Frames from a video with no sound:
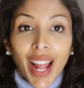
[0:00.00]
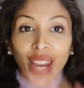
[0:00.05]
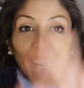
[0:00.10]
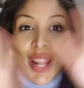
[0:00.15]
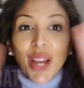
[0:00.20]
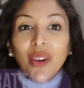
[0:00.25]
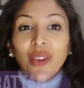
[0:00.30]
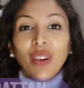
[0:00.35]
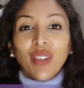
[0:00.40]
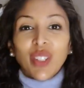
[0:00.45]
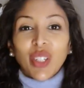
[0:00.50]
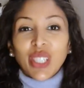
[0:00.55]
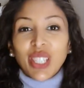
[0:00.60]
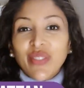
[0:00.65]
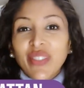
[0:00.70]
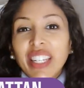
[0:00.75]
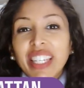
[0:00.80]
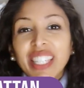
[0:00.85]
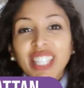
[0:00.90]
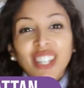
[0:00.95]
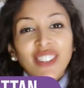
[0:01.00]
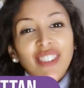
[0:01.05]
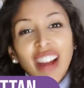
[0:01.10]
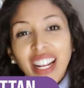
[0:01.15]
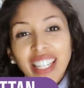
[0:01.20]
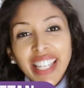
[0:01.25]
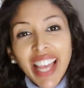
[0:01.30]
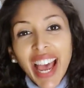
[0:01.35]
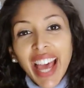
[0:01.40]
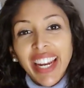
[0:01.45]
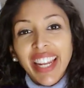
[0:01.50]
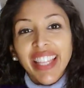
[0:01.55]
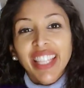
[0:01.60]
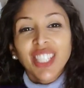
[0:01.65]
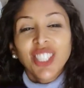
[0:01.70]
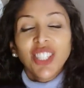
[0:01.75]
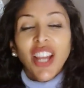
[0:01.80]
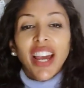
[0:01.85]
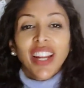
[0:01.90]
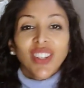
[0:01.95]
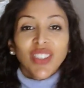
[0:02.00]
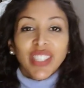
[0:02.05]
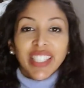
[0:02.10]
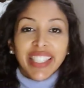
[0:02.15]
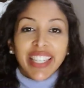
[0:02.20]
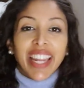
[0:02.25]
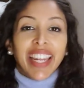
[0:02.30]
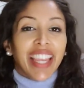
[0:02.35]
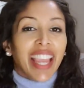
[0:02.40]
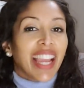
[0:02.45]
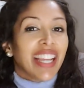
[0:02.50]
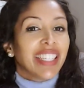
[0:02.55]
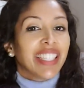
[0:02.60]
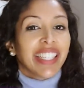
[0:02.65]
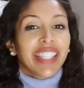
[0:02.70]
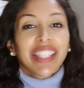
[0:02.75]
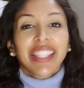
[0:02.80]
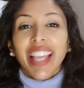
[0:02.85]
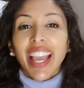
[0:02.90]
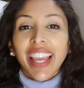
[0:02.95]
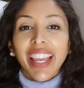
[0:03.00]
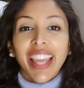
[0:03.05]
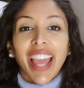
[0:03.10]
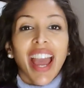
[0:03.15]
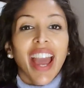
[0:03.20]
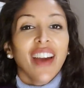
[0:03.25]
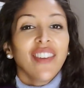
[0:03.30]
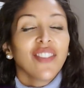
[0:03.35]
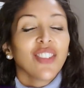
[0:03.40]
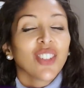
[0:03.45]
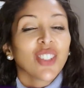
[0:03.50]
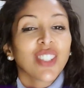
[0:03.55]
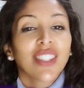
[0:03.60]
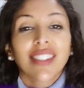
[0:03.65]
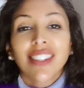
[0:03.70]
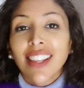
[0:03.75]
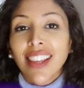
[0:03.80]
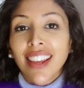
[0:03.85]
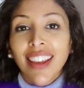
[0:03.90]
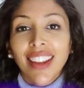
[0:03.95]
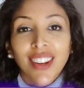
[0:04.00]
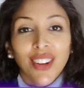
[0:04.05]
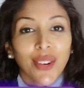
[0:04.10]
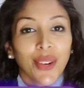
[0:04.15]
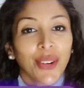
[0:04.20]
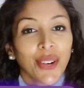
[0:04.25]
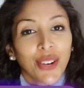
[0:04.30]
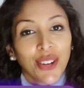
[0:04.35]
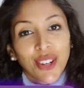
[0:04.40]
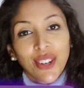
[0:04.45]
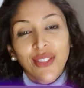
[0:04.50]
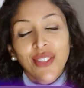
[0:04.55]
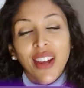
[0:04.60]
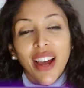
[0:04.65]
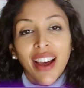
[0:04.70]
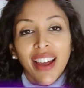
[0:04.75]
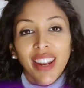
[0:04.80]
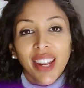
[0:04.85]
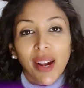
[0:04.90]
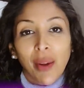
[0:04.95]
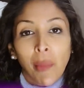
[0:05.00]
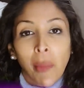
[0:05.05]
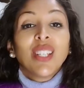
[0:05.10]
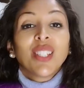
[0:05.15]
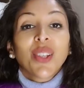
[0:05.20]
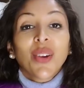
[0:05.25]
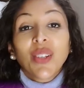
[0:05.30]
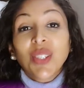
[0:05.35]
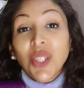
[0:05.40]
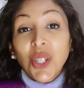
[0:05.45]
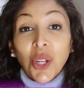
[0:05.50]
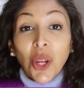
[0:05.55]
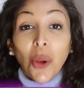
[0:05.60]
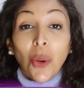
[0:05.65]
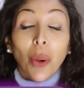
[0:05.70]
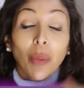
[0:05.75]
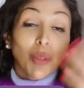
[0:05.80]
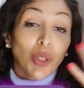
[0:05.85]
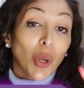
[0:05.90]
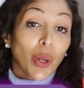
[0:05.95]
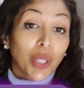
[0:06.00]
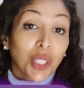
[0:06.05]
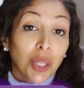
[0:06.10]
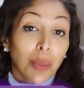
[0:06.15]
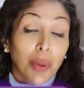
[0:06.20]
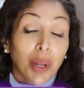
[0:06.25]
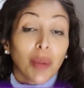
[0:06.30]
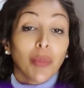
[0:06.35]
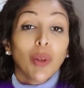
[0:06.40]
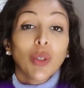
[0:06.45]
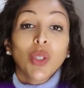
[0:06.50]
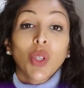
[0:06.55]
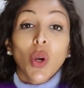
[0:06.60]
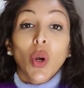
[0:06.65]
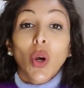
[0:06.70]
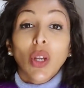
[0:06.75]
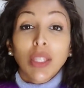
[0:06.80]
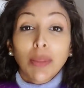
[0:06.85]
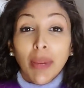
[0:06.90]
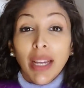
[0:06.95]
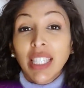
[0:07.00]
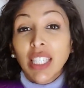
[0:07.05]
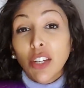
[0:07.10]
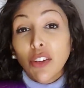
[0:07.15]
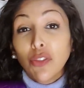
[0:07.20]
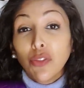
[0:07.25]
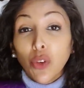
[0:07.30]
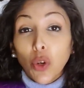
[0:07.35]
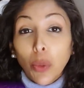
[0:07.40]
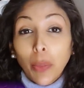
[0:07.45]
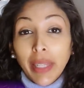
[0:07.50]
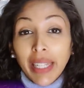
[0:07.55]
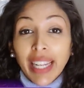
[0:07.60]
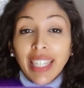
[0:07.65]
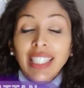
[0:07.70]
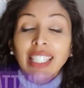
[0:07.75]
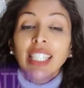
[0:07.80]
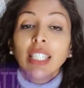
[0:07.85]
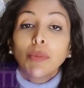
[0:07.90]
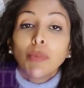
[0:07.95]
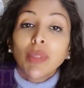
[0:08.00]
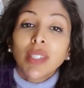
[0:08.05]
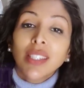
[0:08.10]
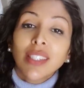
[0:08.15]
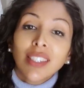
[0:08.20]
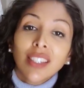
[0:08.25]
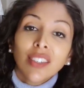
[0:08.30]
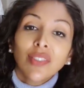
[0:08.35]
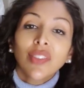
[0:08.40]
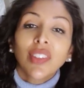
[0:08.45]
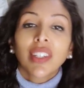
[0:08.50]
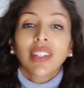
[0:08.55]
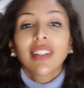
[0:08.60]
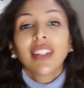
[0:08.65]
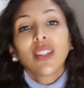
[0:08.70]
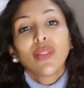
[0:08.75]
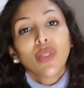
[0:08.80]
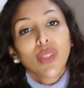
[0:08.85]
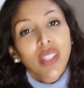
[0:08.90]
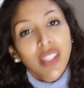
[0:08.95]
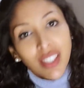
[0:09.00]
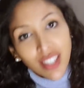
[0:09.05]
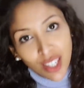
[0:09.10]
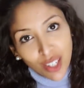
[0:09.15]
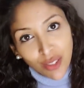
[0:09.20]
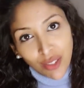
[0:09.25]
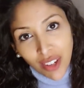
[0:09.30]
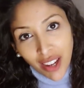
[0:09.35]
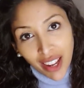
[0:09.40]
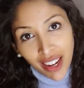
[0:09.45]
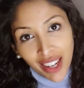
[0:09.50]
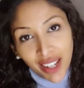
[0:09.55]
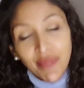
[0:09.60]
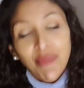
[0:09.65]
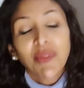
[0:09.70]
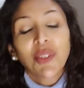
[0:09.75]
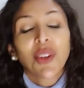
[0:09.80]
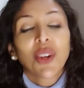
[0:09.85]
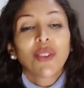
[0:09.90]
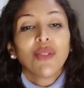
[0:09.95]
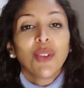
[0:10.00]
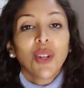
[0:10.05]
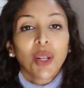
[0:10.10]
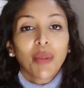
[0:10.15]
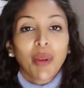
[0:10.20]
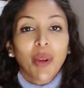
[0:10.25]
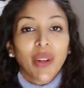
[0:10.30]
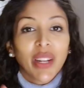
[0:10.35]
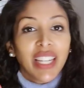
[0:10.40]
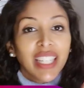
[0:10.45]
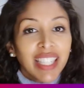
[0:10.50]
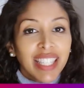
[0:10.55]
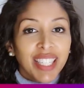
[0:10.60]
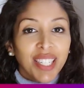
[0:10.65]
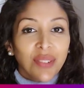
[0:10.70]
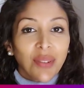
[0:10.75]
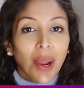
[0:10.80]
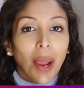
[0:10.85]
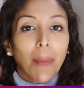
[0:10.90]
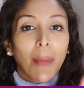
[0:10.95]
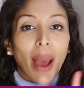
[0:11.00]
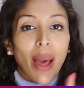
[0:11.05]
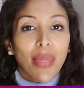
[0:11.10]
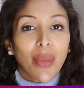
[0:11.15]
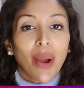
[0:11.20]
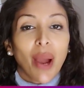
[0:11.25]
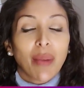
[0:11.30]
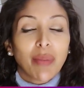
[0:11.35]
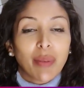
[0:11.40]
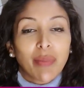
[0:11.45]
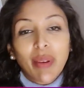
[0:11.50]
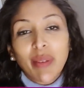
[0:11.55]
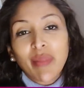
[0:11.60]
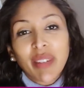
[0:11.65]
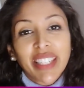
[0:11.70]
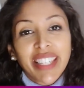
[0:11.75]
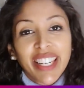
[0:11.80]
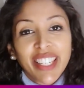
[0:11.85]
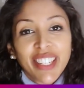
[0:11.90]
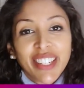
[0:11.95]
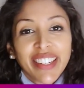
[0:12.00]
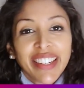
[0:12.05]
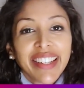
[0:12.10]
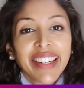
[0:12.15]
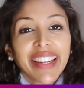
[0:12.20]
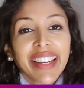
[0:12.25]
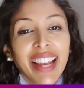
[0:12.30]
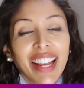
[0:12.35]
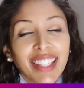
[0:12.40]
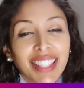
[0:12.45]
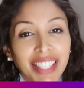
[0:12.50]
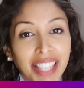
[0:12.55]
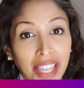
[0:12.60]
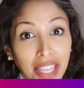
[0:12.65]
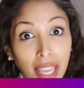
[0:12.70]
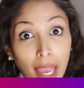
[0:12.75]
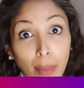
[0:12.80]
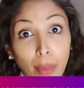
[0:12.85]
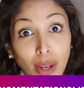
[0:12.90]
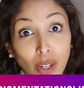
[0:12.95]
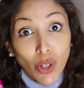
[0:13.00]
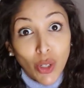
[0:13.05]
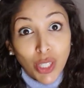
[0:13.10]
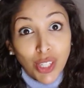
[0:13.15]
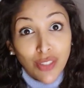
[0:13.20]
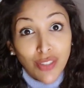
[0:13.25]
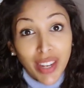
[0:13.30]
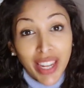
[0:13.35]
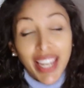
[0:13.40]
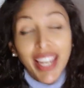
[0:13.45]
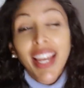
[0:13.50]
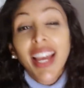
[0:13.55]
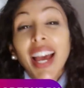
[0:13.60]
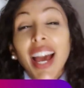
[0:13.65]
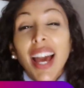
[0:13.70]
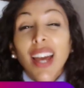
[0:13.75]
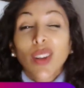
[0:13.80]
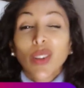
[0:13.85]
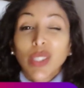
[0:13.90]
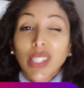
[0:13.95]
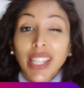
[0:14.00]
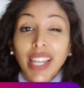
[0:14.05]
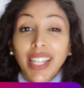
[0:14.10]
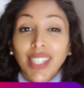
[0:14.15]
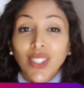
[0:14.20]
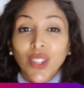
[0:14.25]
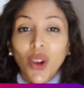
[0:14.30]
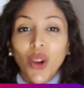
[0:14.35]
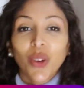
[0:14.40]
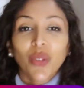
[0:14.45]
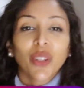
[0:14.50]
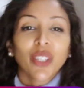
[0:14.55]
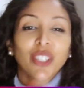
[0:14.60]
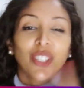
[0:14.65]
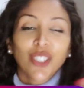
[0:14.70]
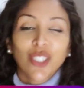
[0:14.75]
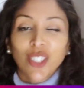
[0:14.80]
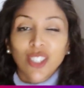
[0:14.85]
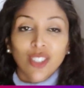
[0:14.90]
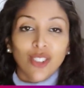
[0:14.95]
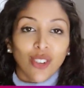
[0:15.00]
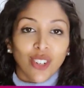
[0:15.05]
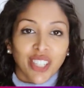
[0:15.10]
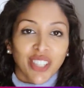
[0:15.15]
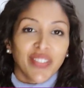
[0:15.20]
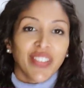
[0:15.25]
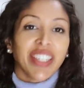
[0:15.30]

Hello, I'm Dr. Vanita Rattan, and this channel is dedicated to skincare for skin of colour. So as you know, I'm a doctor, but I'm also a cosmetic formulator specifically for skin of colour. You can follow me on Instagram at the Hyperpigmentation Clinic and Skincare by Dr. V, and on TikTok, which is just Dr.